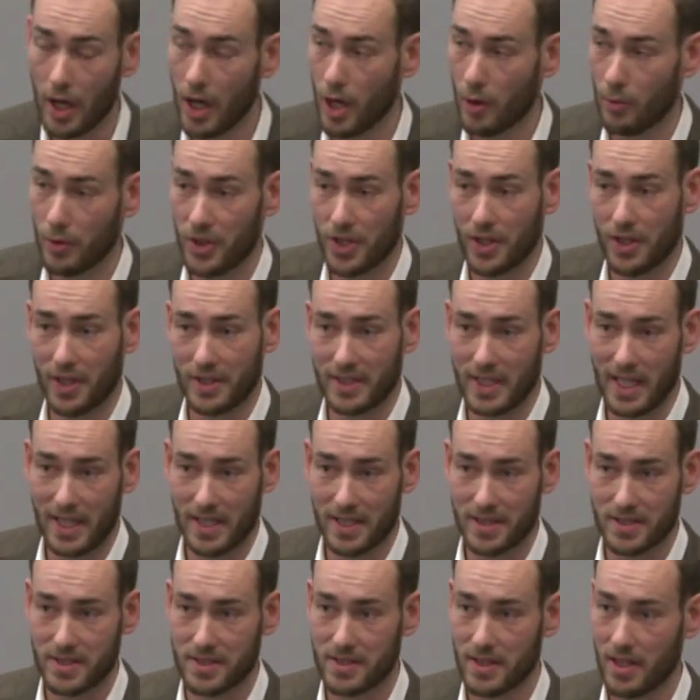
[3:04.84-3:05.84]
whether or not that
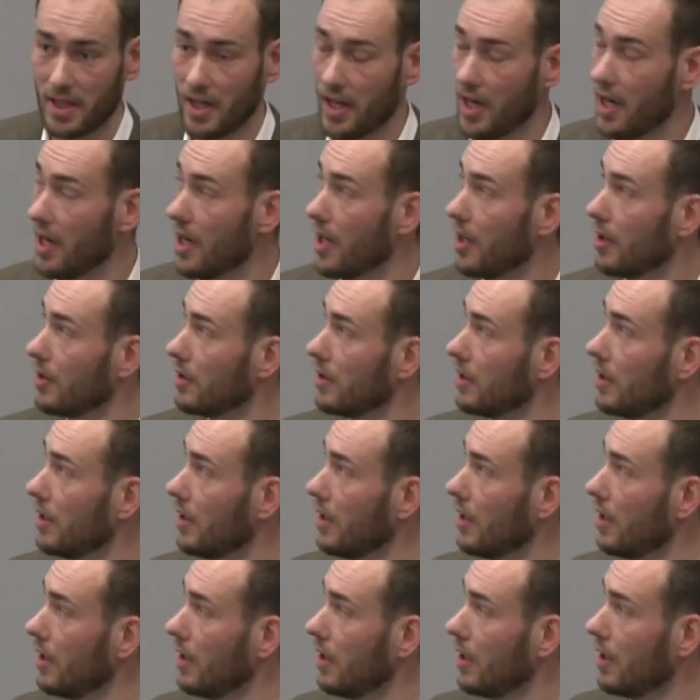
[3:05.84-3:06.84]
is
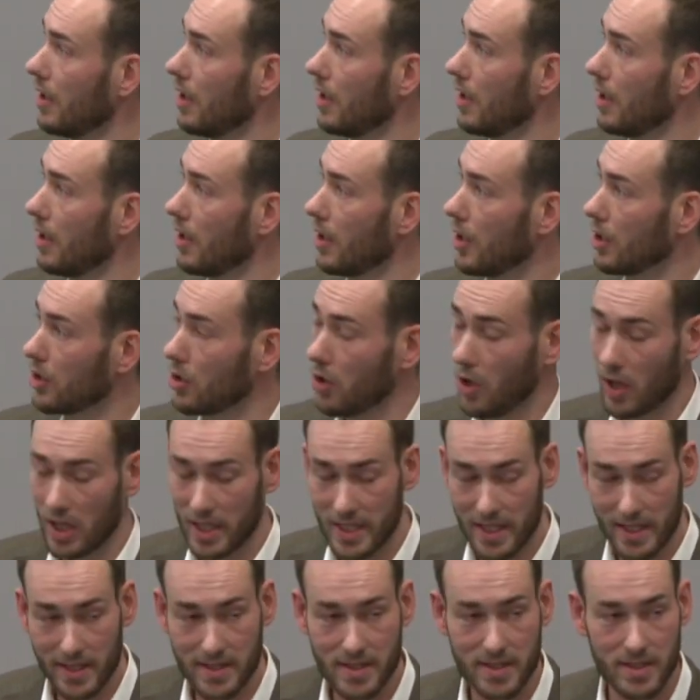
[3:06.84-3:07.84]

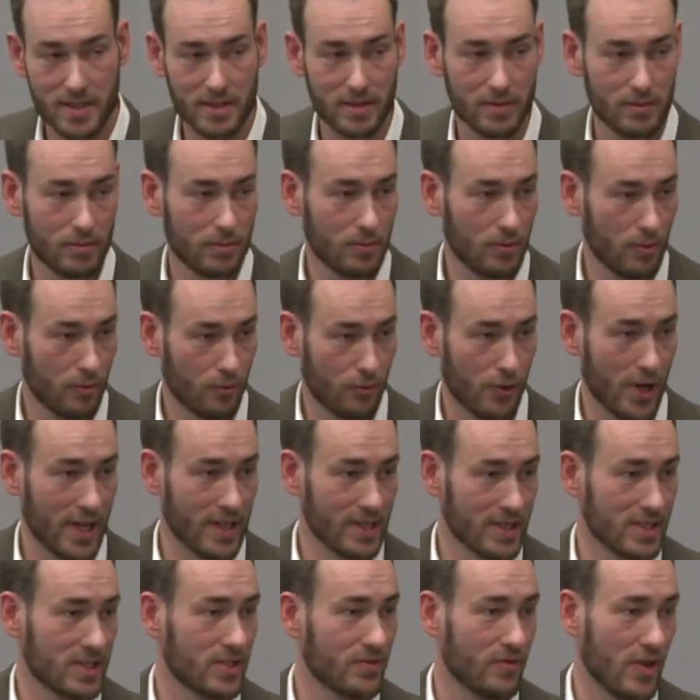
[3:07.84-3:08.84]
colleagues,
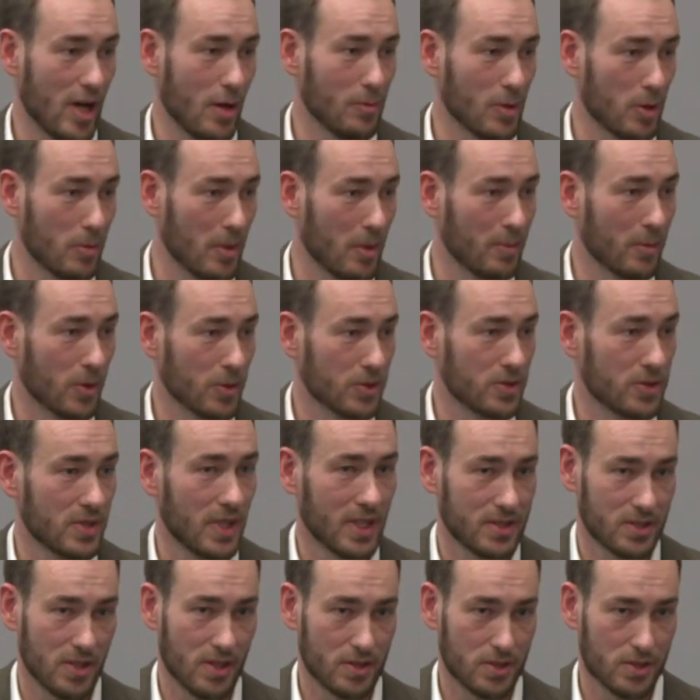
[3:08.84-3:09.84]
friends, family members,
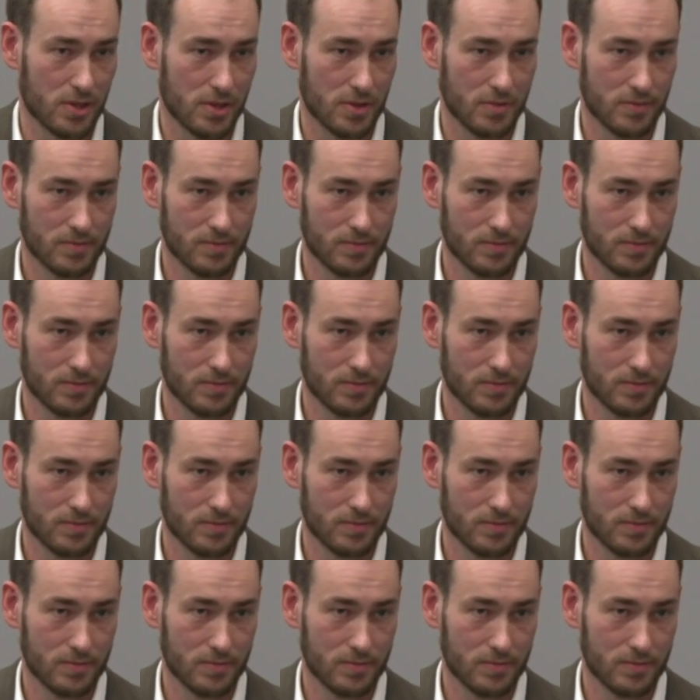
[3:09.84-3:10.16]
as such.